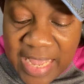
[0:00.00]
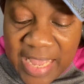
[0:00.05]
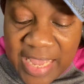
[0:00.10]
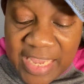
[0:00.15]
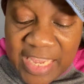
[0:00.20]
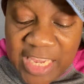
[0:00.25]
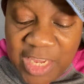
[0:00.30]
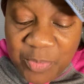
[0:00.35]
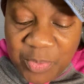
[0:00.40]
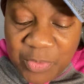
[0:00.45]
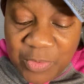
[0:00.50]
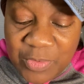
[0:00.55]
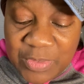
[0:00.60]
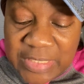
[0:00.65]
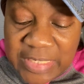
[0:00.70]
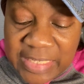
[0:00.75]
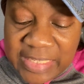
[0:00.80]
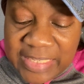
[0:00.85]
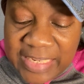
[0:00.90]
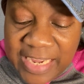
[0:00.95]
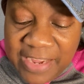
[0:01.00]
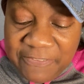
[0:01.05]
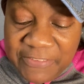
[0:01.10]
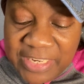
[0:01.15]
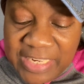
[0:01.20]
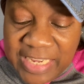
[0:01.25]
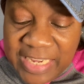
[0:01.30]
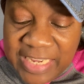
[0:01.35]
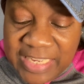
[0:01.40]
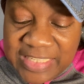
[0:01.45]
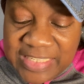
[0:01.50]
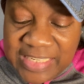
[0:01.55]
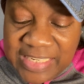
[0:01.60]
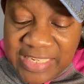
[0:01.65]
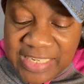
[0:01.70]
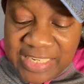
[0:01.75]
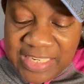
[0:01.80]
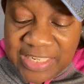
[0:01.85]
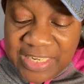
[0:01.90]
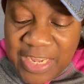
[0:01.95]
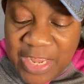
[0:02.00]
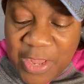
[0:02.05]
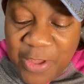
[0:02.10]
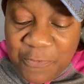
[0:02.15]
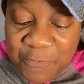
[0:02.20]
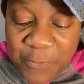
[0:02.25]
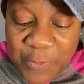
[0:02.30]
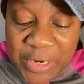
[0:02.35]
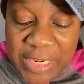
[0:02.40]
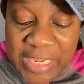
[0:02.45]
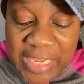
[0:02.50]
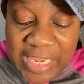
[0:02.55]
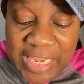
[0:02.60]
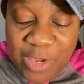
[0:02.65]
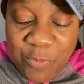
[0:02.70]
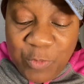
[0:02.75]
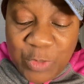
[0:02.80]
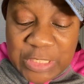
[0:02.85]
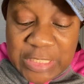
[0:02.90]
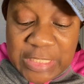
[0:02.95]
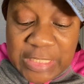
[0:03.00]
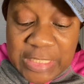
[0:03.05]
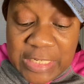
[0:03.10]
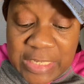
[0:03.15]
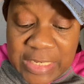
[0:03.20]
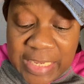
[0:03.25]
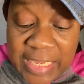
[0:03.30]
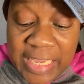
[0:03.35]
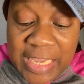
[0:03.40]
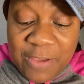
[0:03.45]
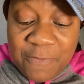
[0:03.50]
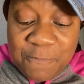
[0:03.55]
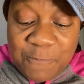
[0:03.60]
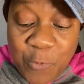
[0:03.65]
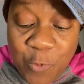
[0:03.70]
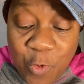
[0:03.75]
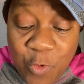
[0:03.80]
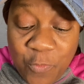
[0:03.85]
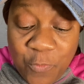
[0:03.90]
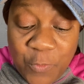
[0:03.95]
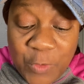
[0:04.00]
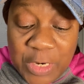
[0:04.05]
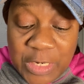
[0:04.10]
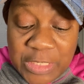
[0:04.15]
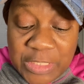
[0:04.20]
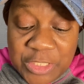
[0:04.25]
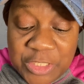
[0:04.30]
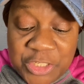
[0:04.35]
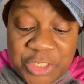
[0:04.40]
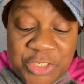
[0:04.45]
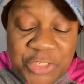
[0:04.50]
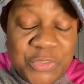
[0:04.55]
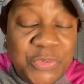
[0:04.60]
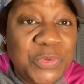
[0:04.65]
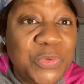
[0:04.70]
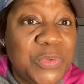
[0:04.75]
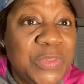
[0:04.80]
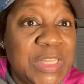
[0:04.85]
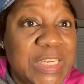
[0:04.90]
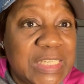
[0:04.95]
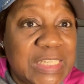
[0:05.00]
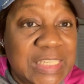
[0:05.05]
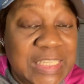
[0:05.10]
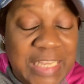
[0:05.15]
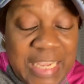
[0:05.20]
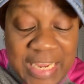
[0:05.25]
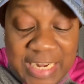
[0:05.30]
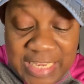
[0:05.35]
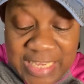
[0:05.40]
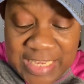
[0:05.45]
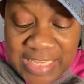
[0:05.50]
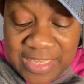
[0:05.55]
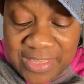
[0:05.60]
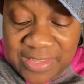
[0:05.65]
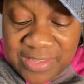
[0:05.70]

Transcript: Hebrews 11 and 10. For he was looking forward to the city